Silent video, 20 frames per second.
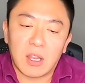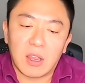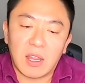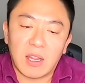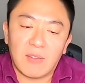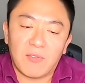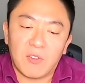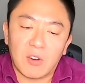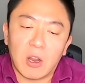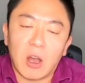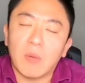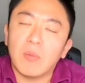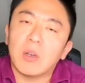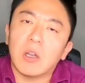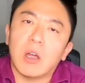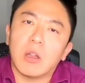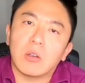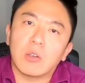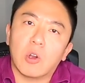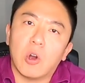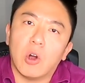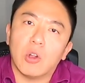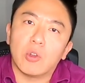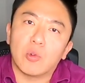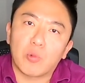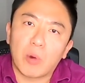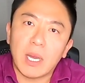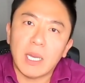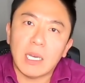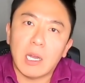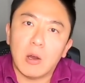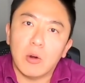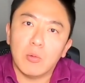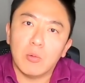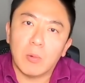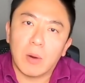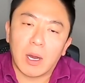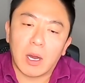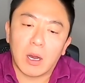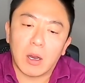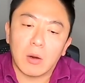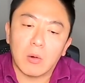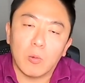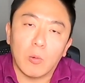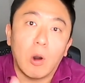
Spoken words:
phenomenon called rainout where